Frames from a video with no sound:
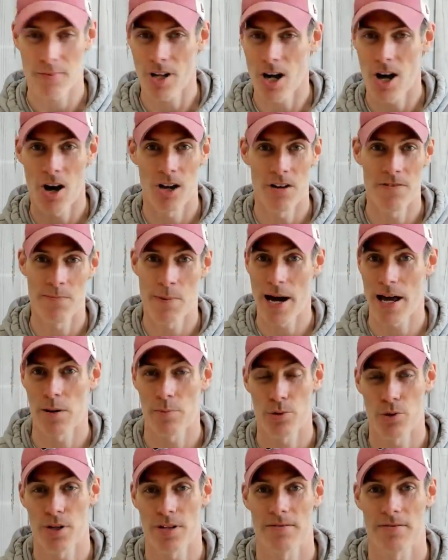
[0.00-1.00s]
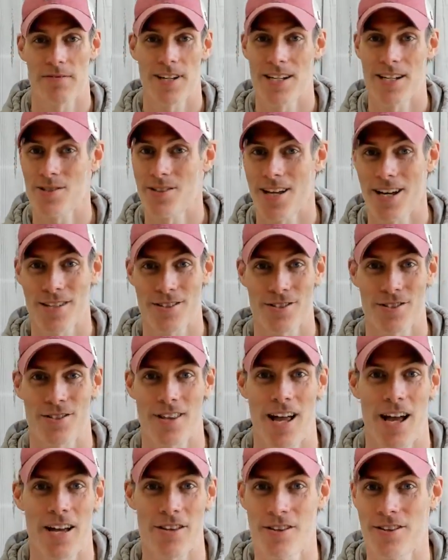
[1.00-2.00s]
I love paddleboarding. That's that's
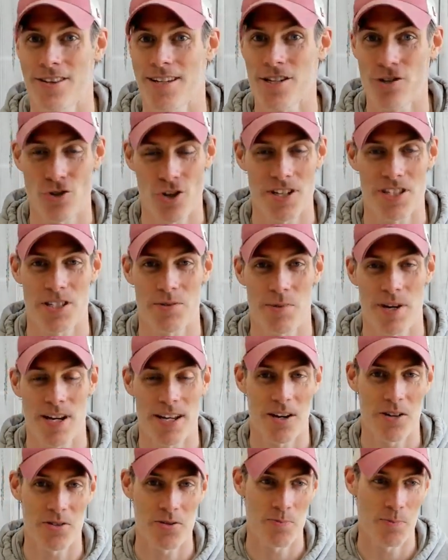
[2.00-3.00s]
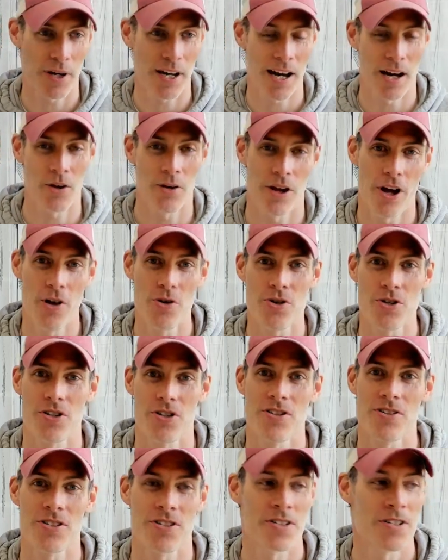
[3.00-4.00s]
that de-stresses me. You know, it's being out on the
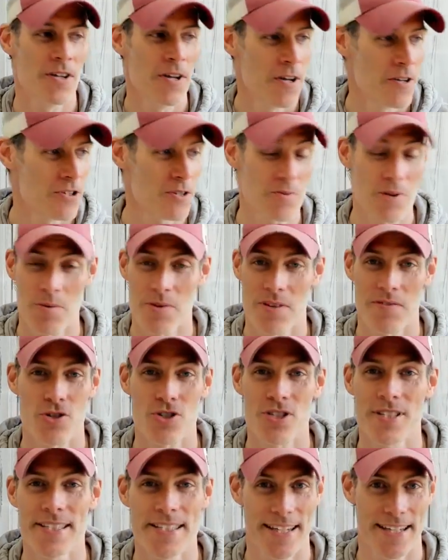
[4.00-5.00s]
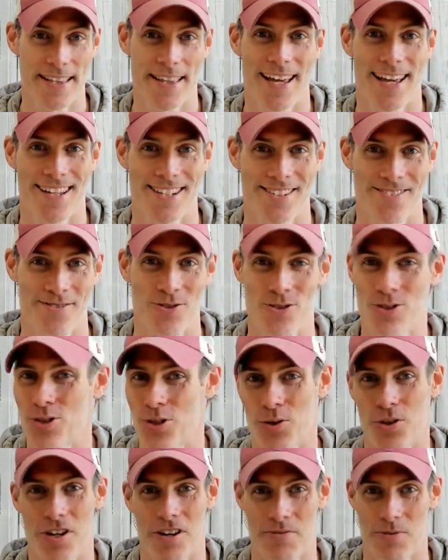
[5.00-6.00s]
ocean, just sometimes even just sitting there, just
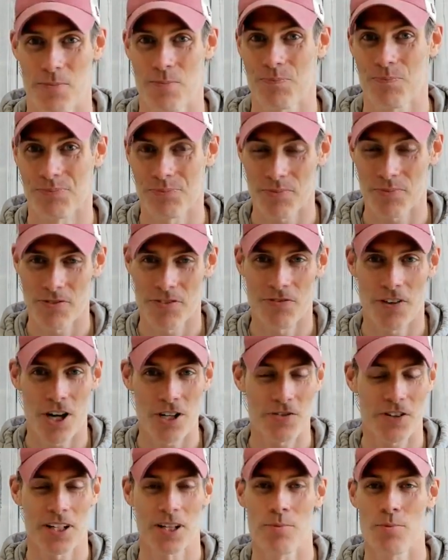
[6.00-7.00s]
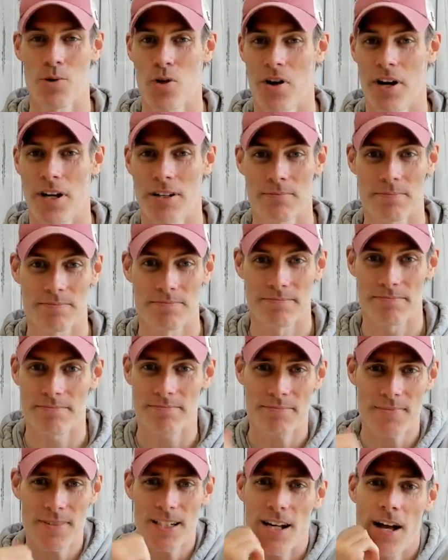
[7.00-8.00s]
doing nothing. First thing in the morning,
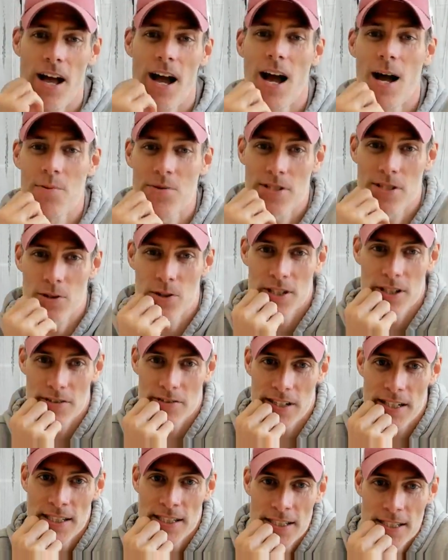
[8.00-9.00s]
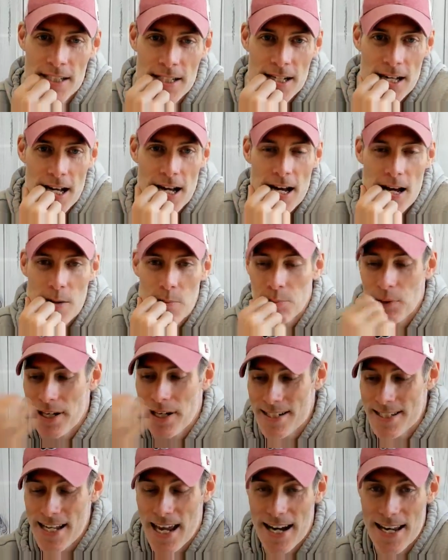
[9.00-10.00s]
absolutely love it. Um,
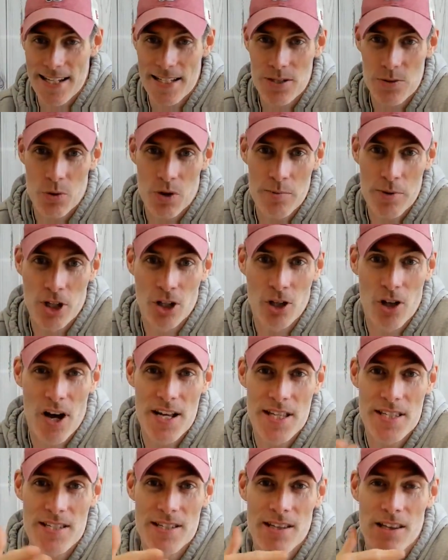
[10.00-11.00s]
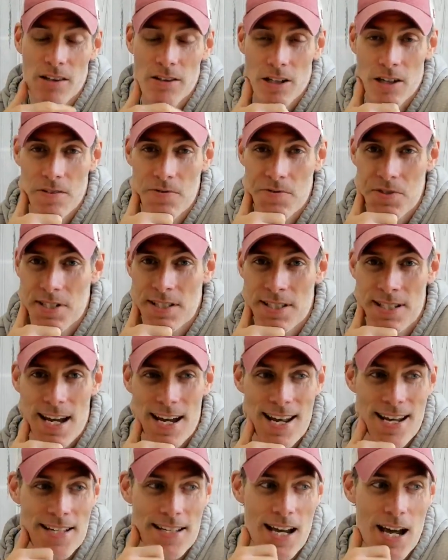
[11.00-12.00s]
playing tennis, one of my clients loves his
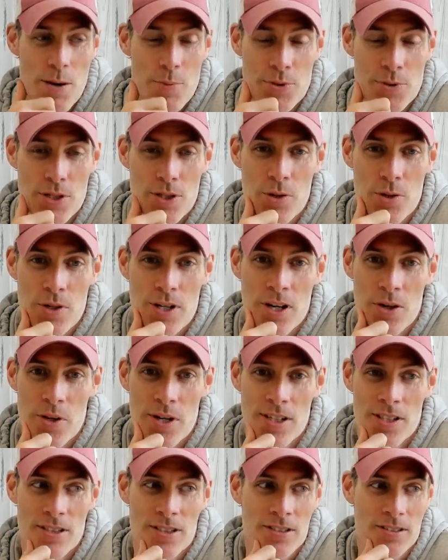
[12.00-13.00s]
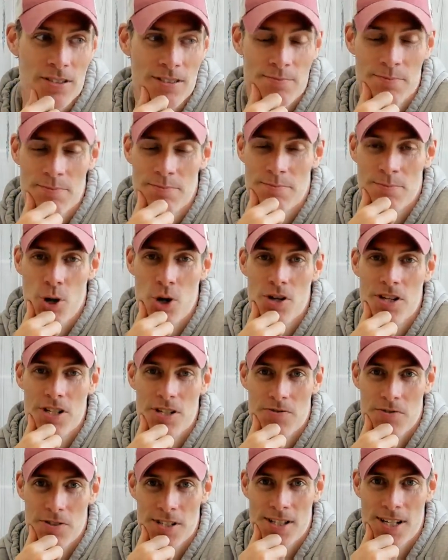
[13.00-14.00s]
tennis. Absolutely going
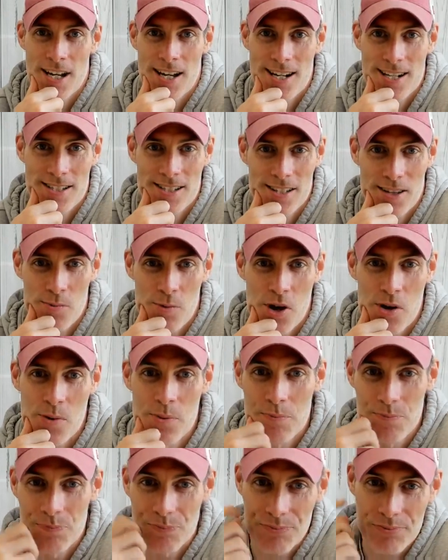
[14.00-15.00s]
bonkers for his tennis at the moment.